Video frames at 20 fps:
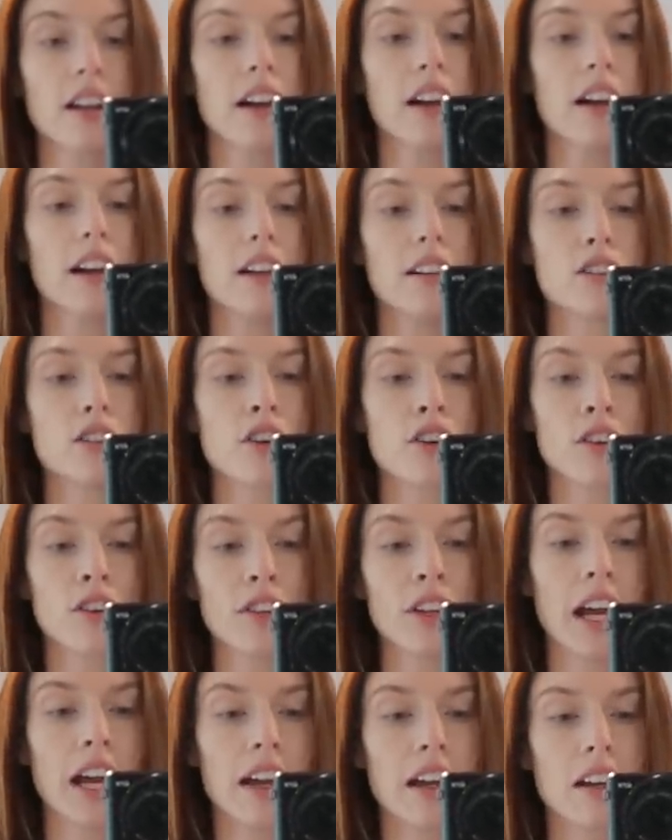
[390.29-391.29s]
a
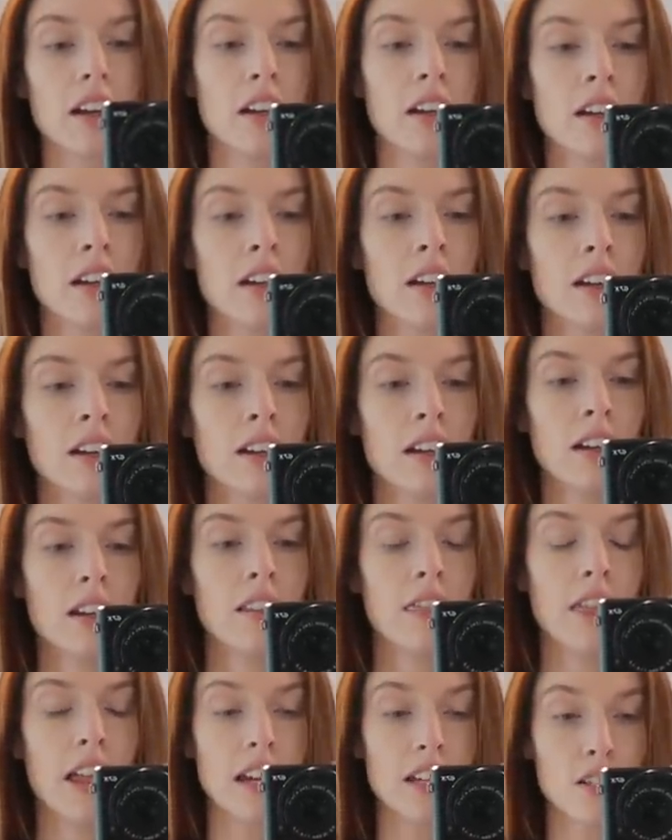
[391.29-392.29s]
turtleneck.
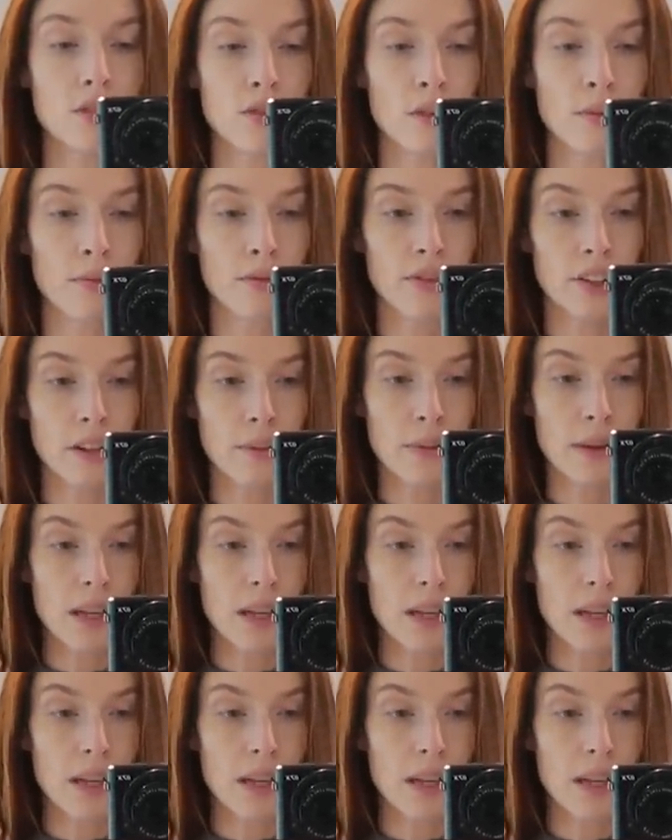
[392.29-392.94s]
That is from Free